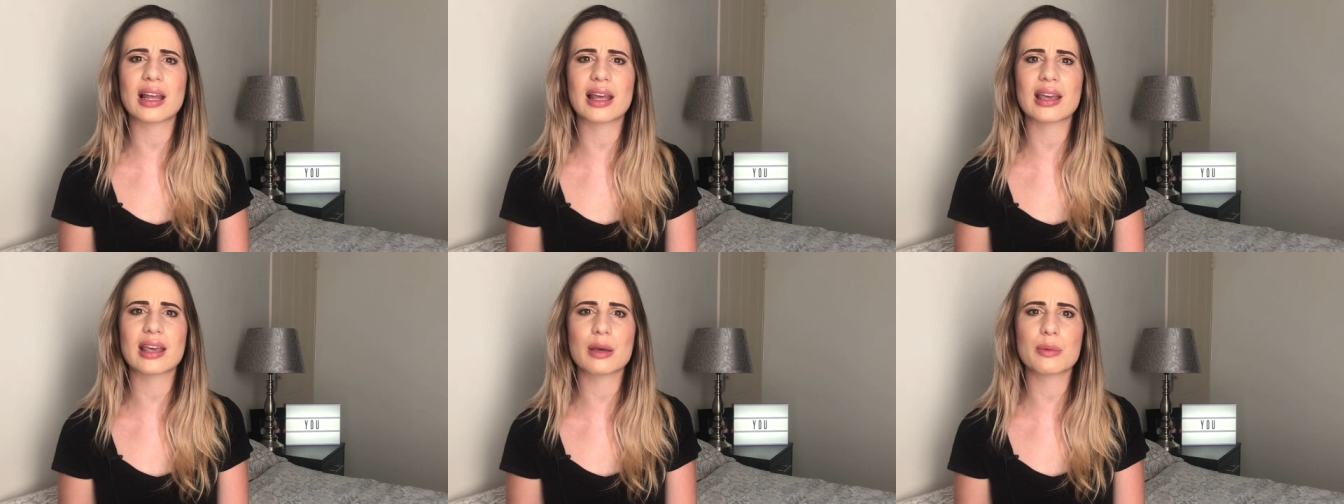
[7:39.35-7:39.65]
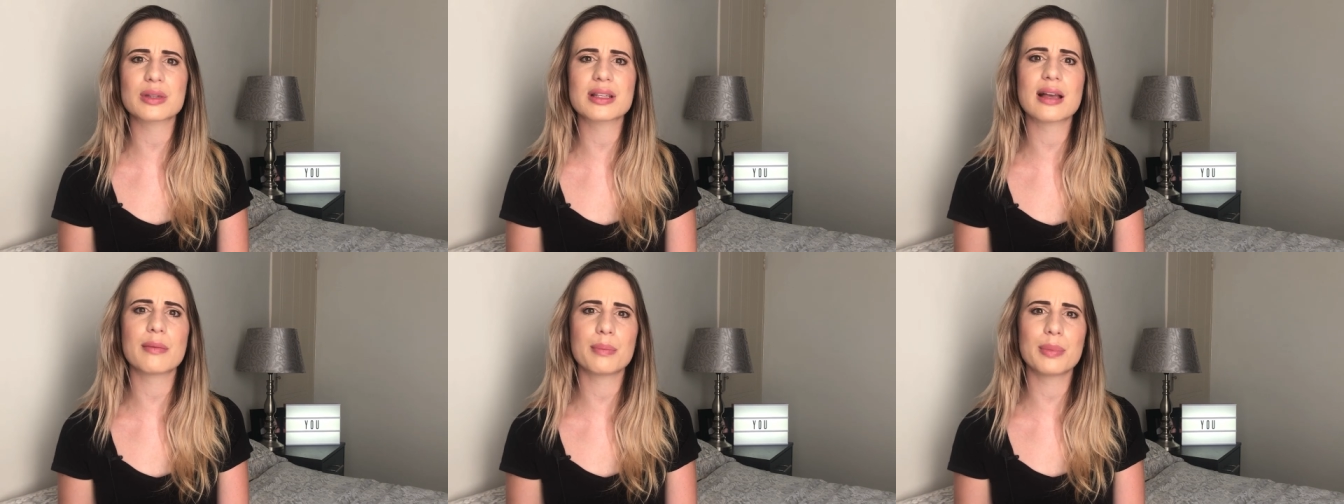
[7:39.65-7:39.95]
like
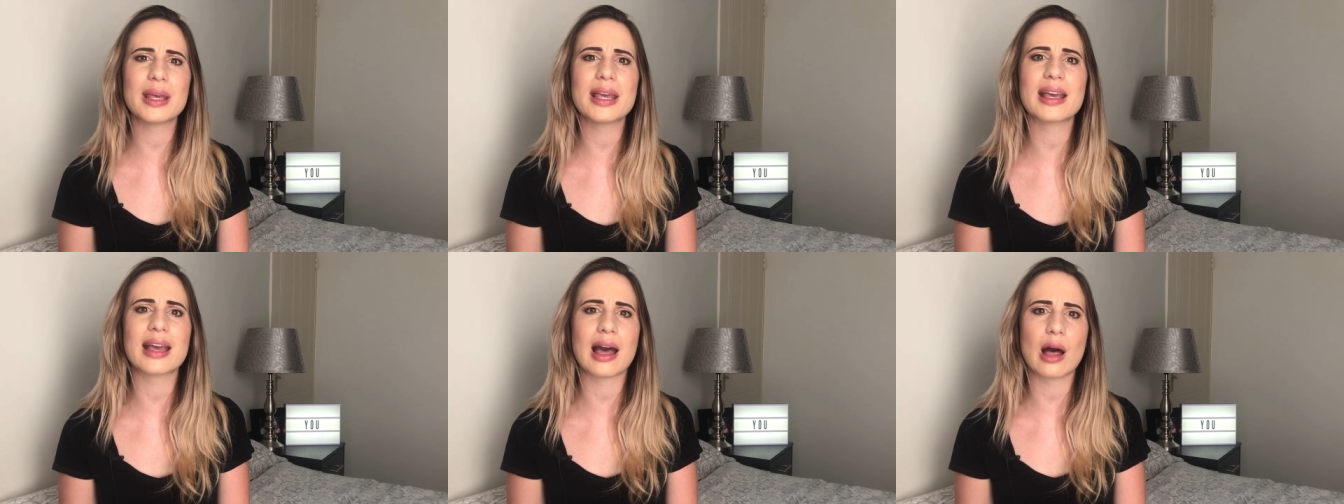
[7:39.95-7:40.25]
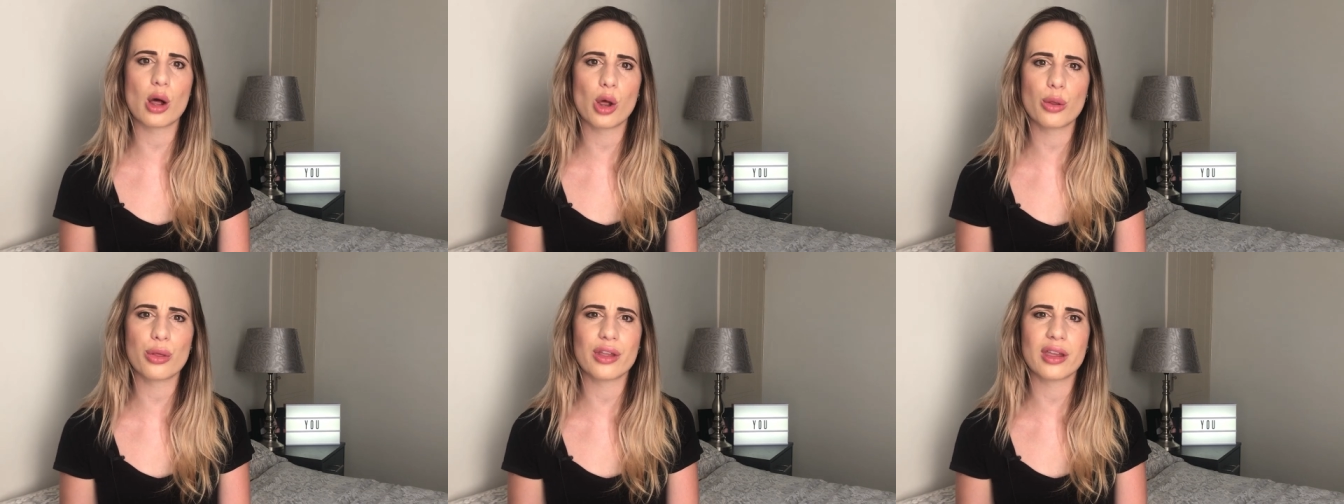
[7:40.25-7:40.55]
he was being
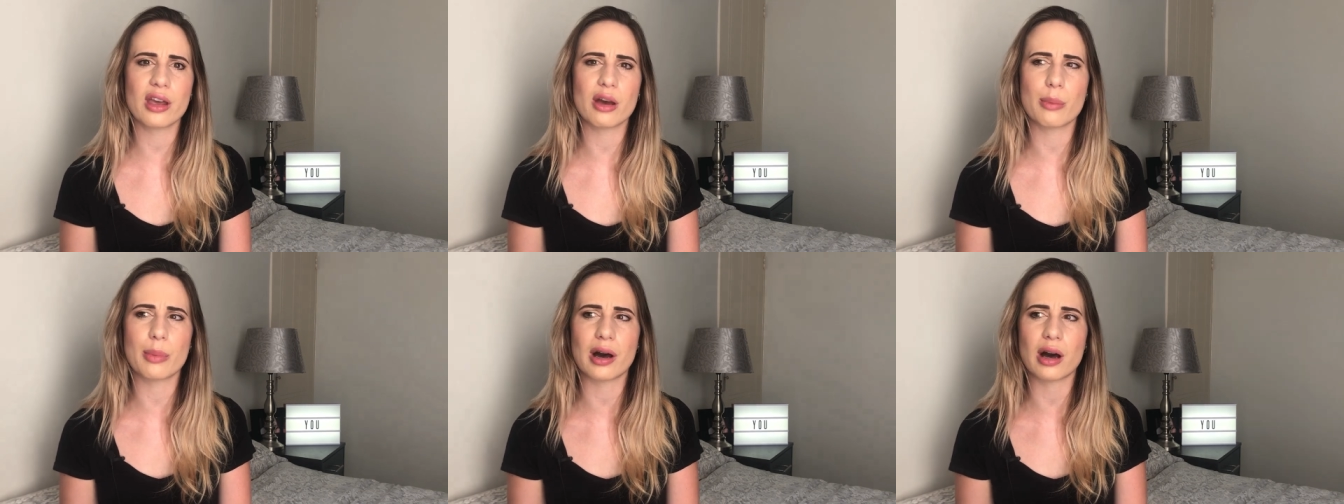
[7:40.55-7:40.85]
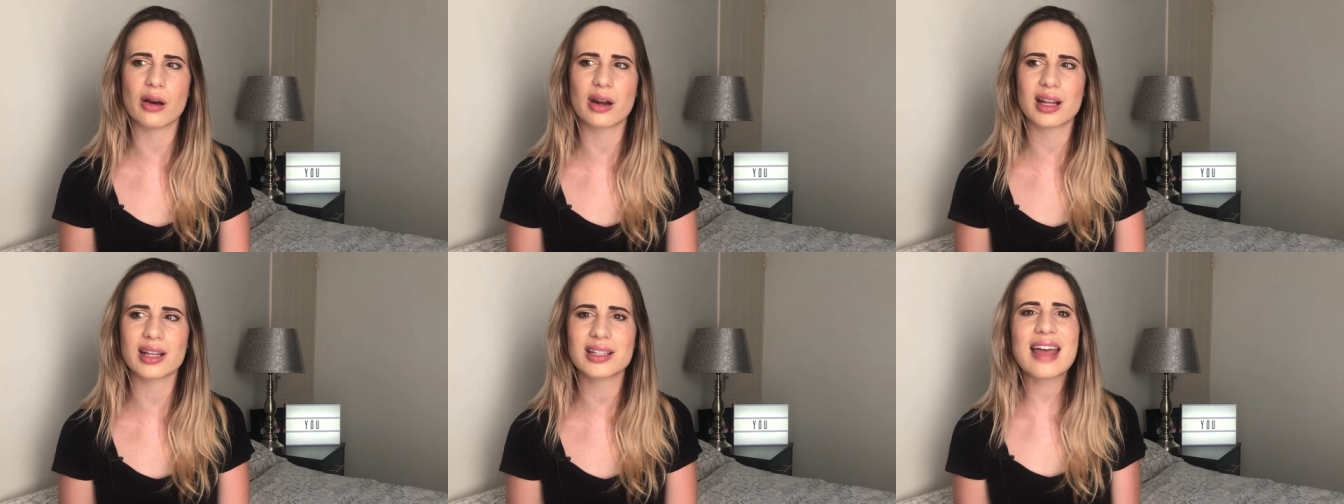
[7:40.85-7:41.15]
healthy
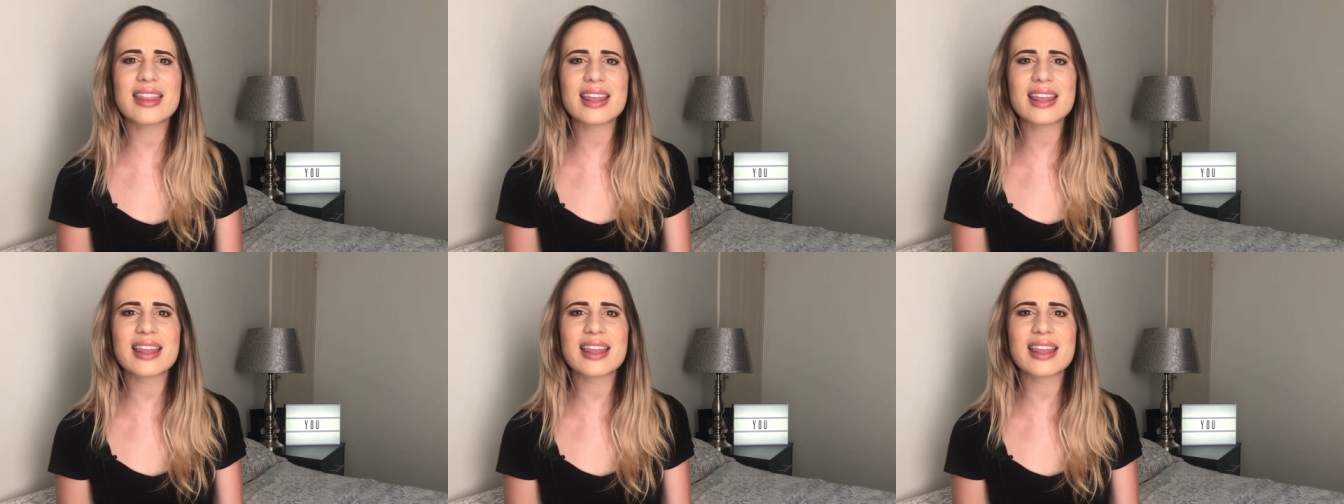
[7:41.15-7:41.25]
about it.